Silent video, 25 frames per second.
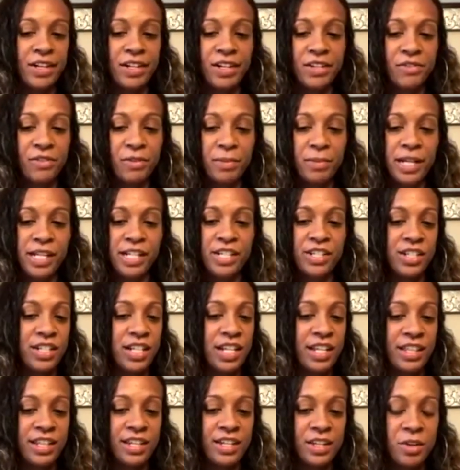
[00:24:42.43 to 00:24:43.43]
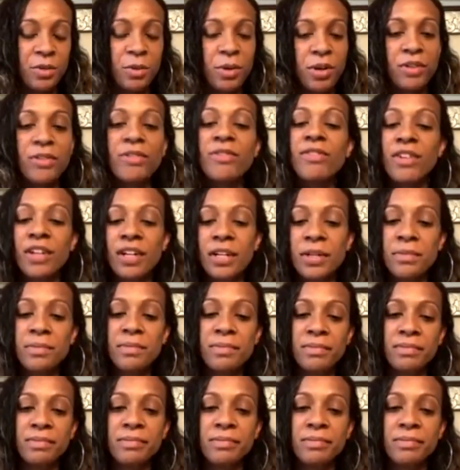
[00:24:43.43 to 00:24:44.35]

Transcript: information, nothing to quote from.